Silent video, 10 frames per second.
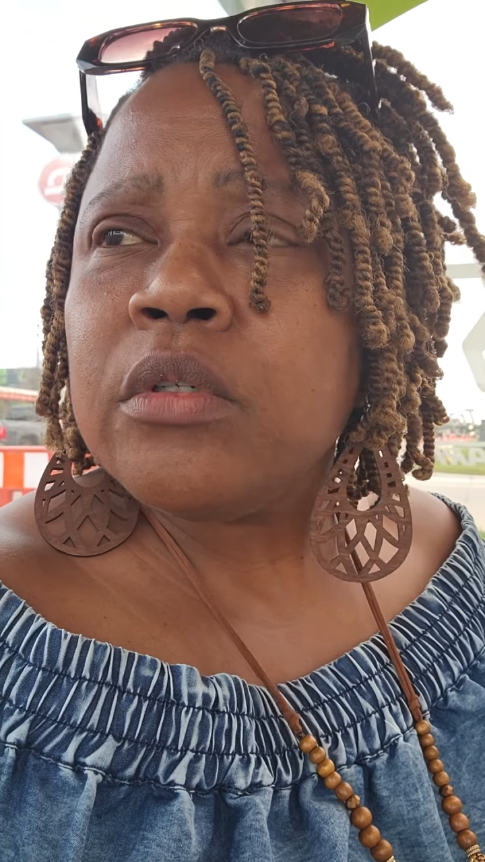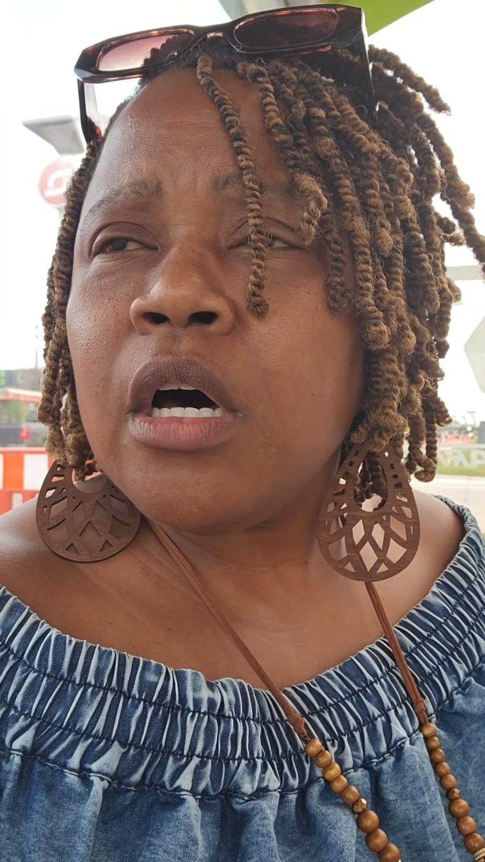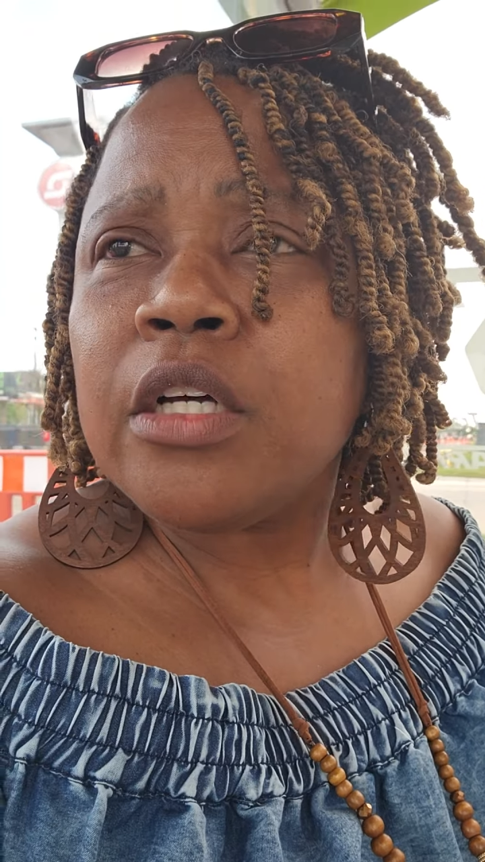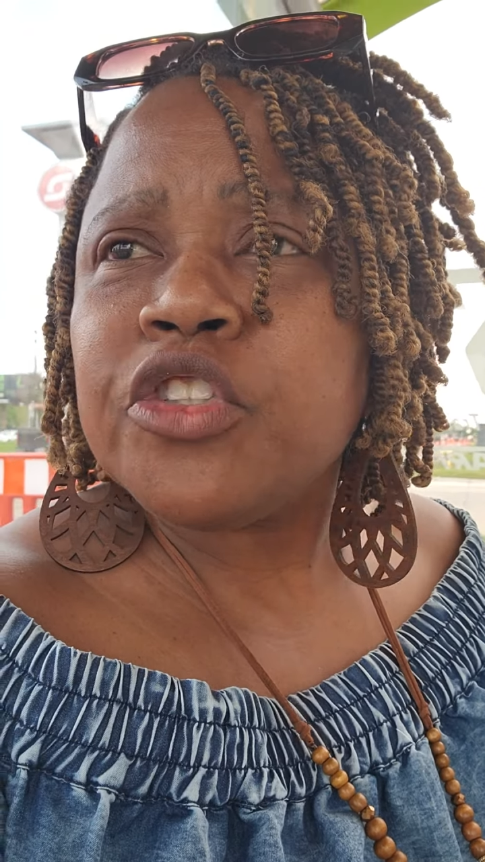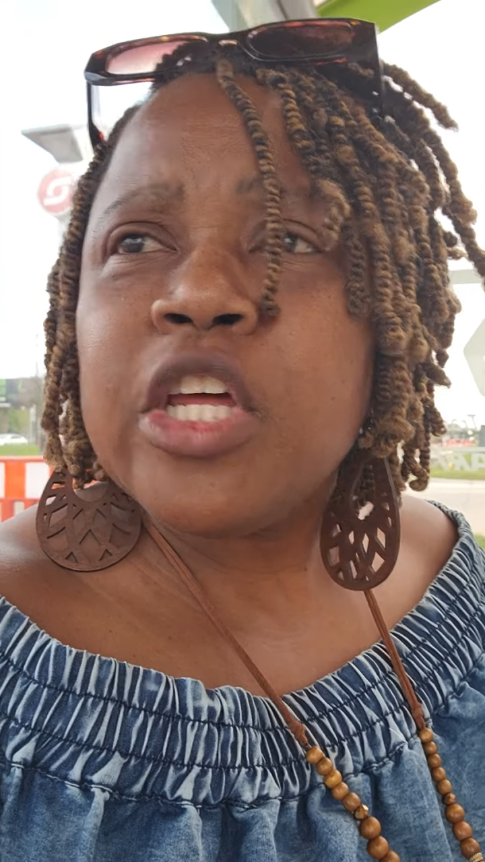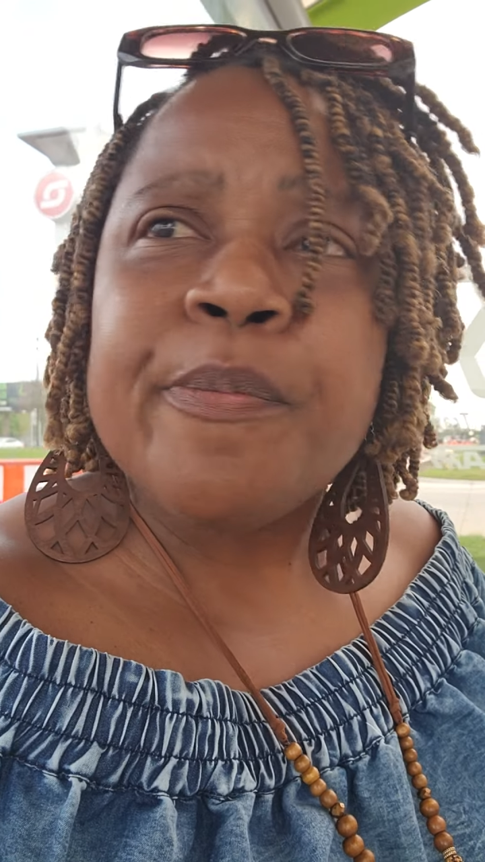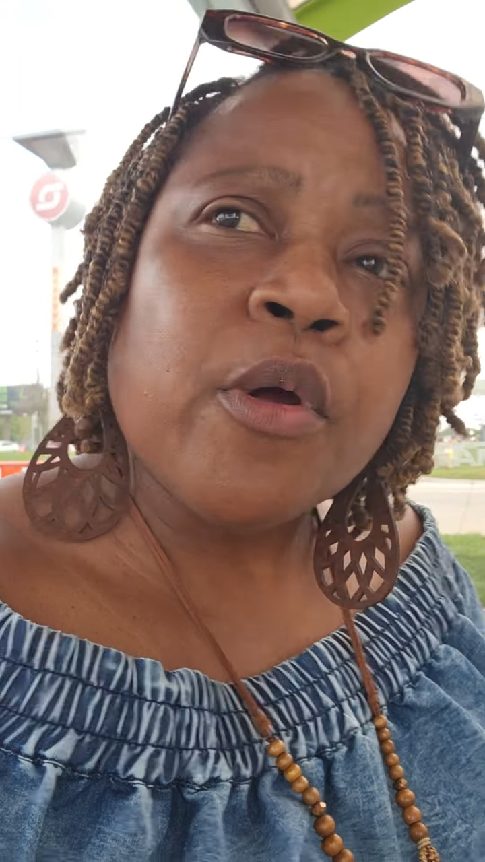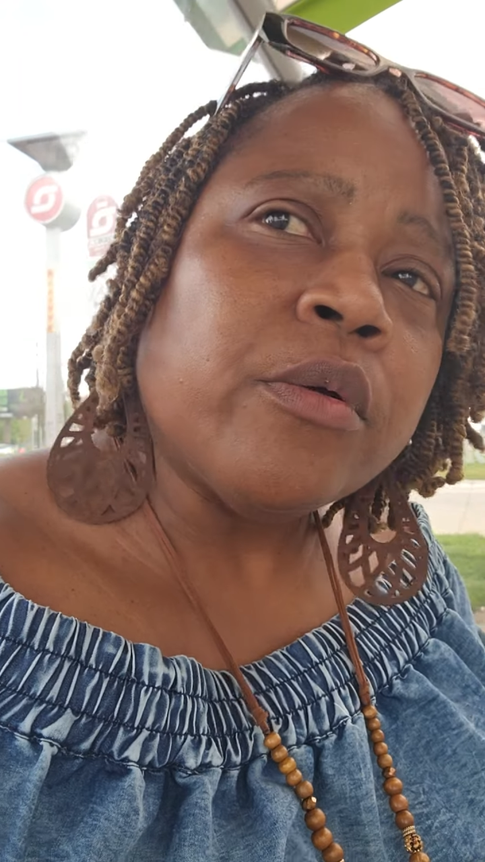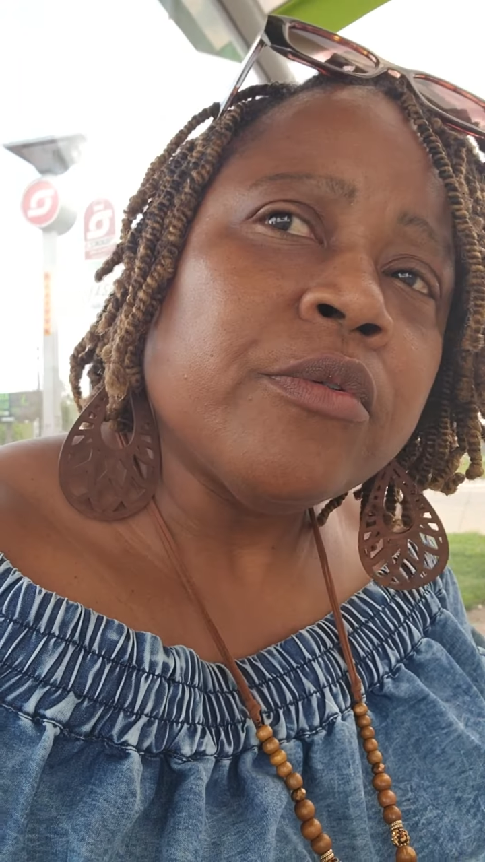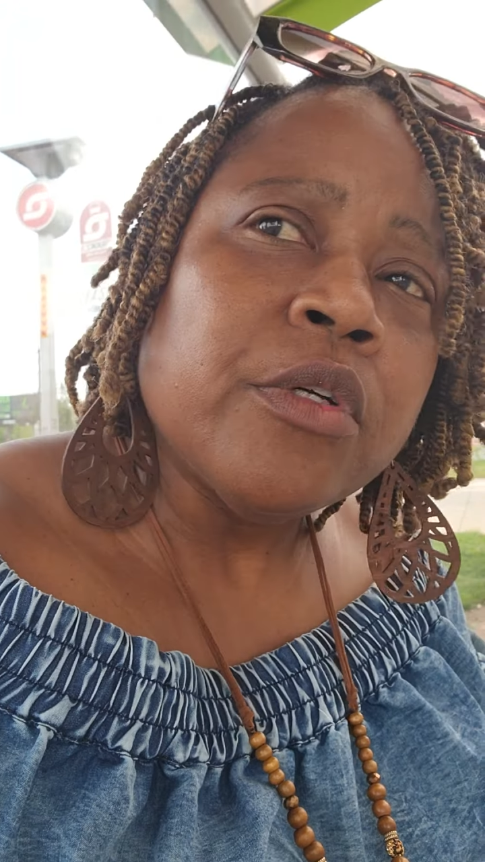uh,
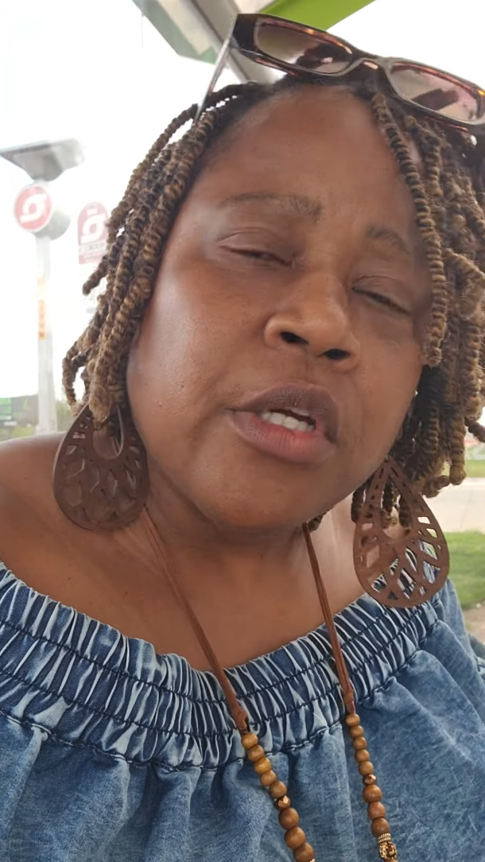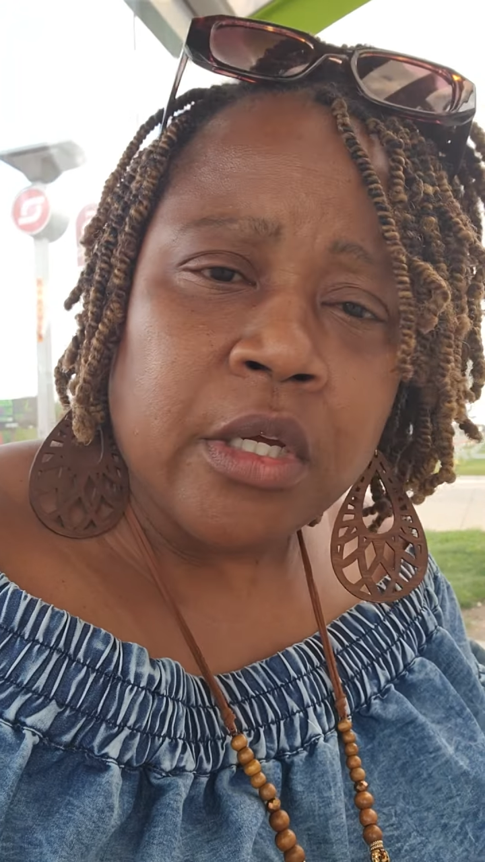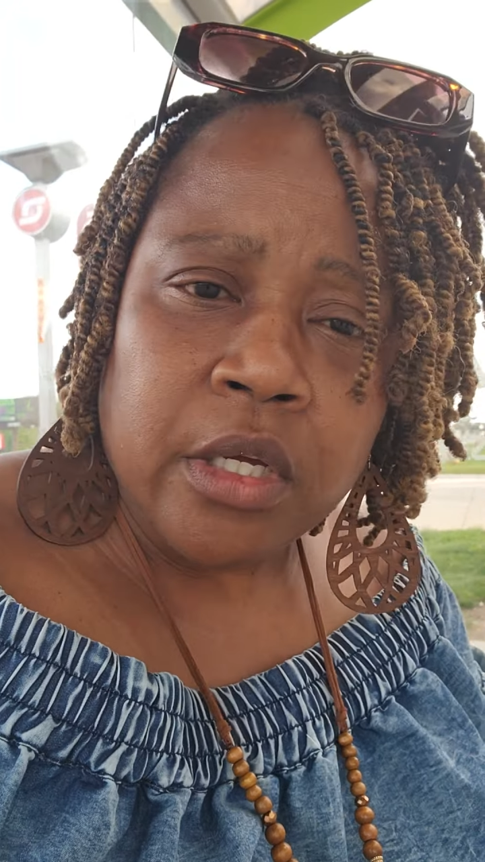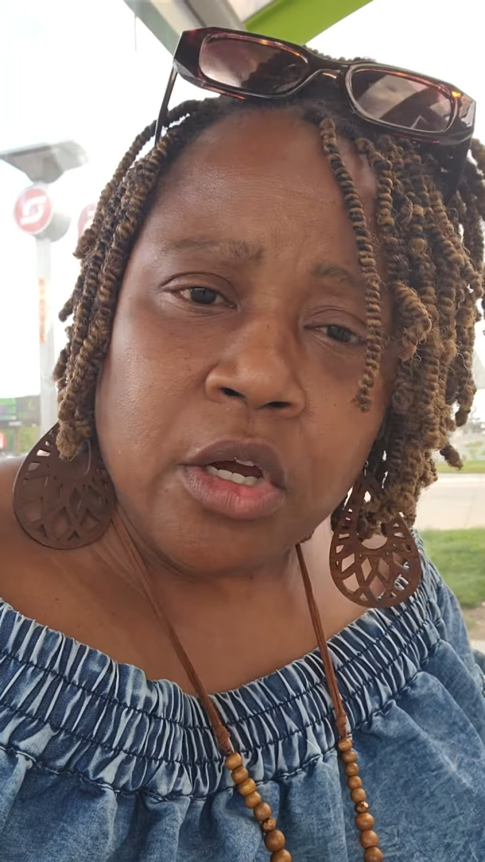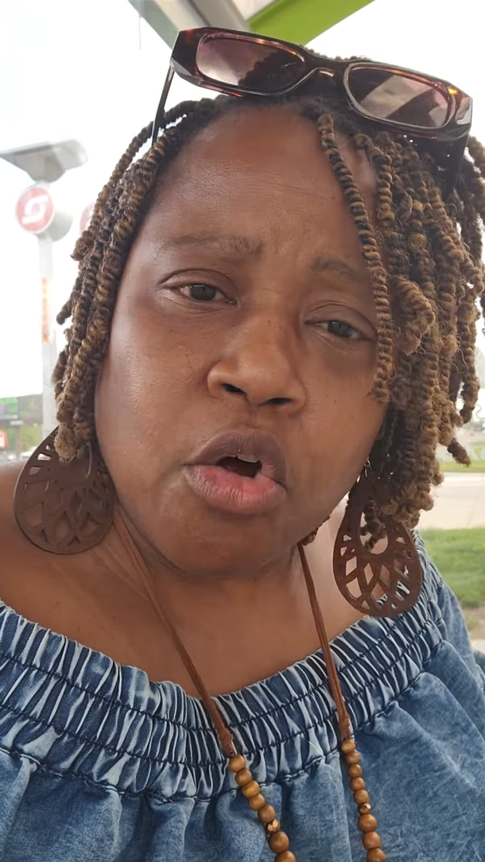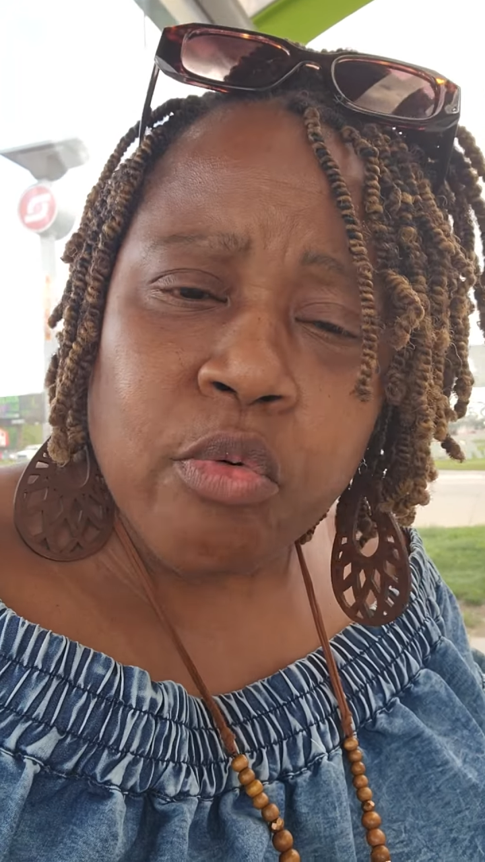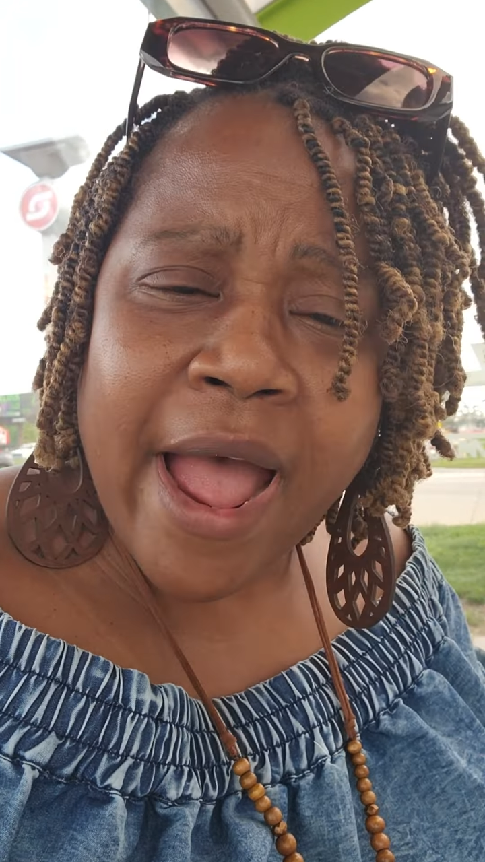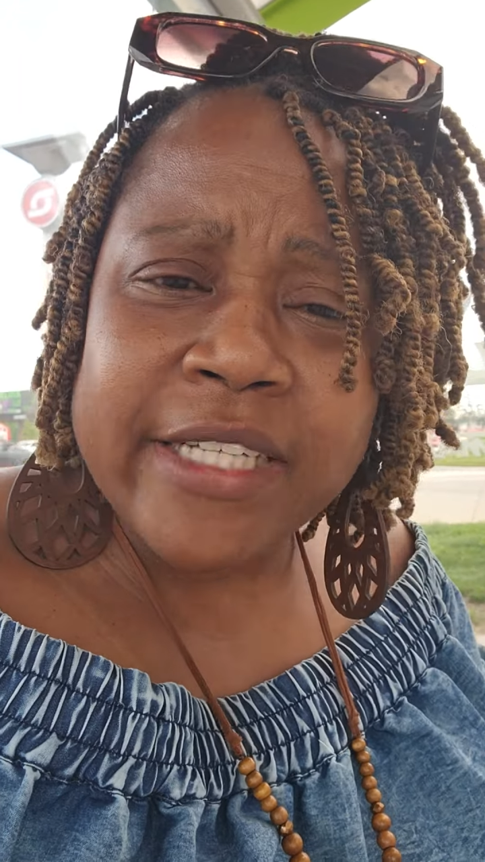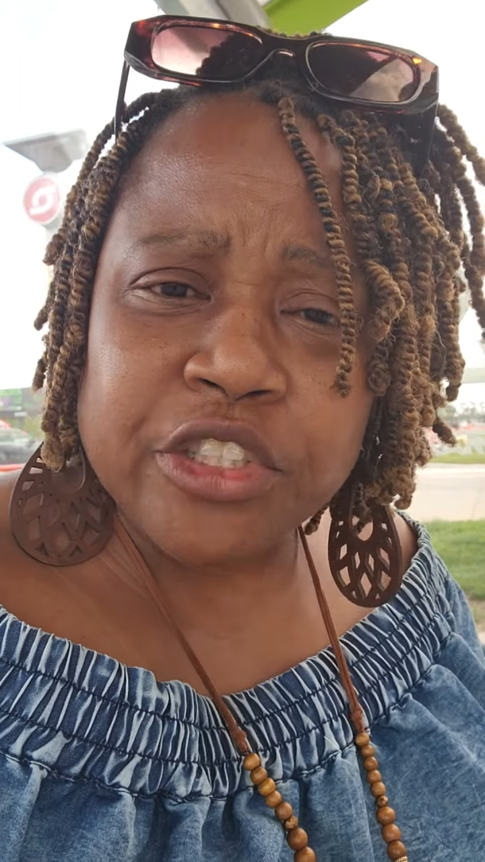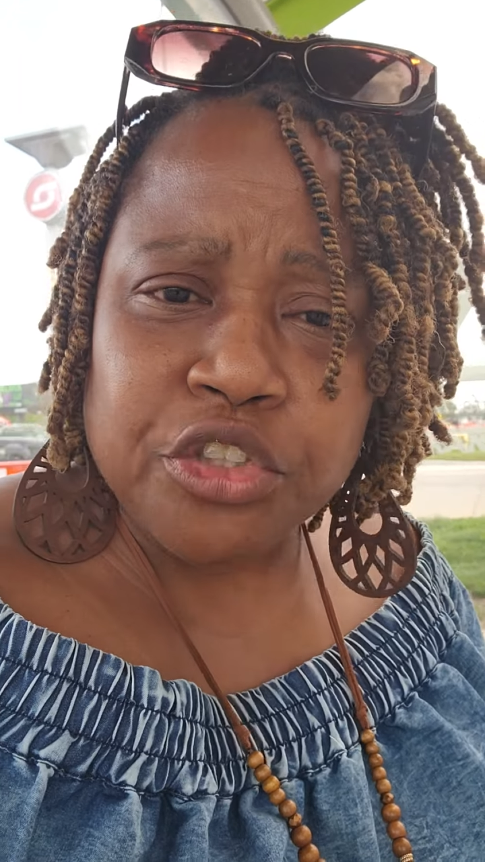sleeper
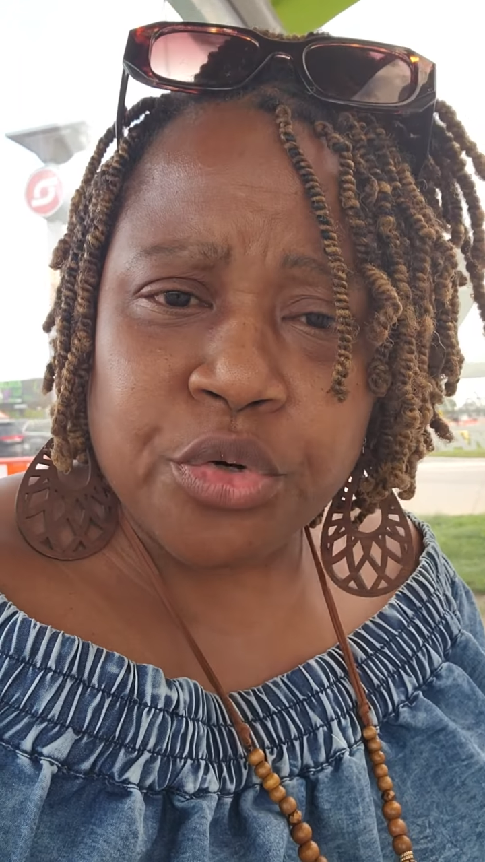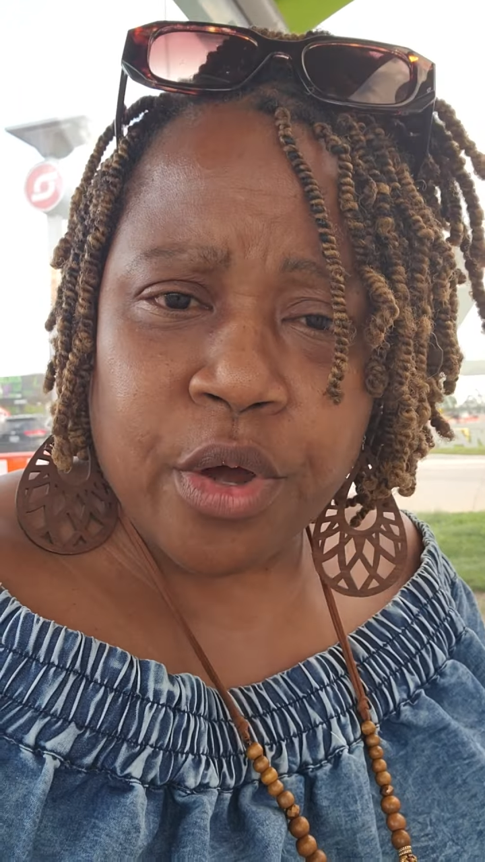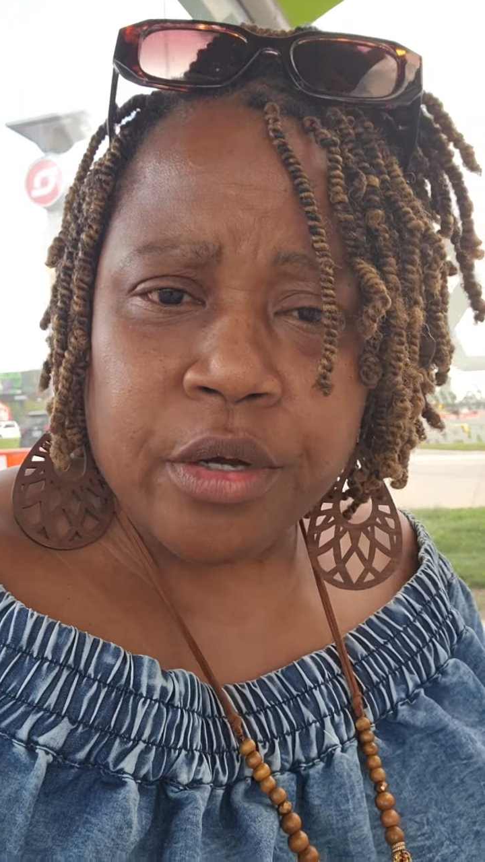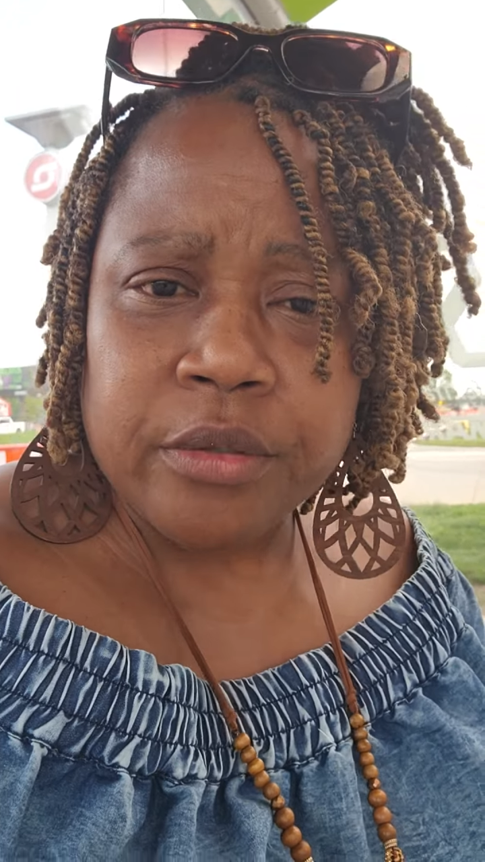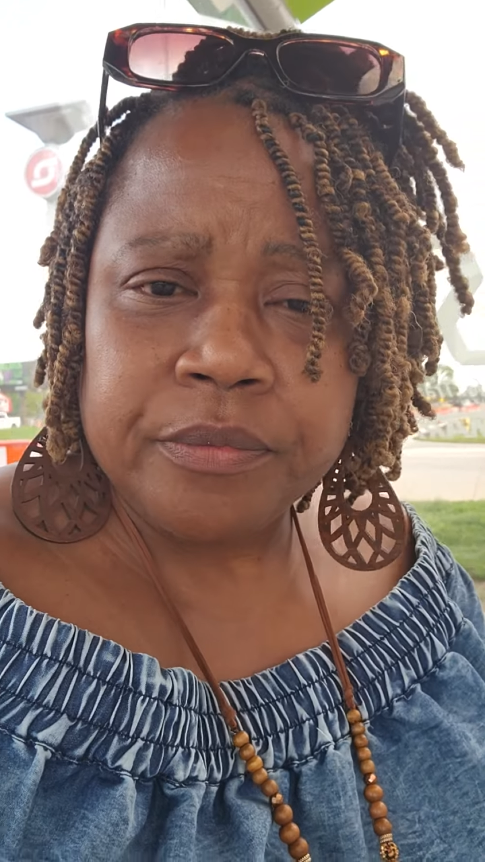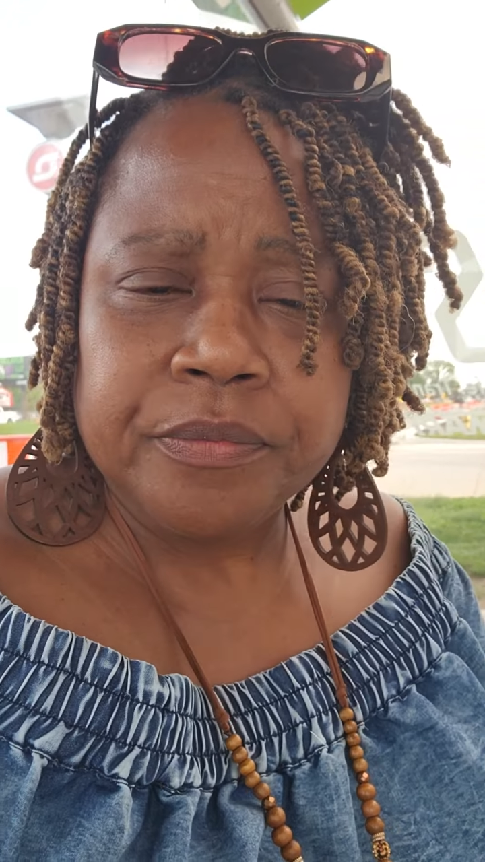Horizon truck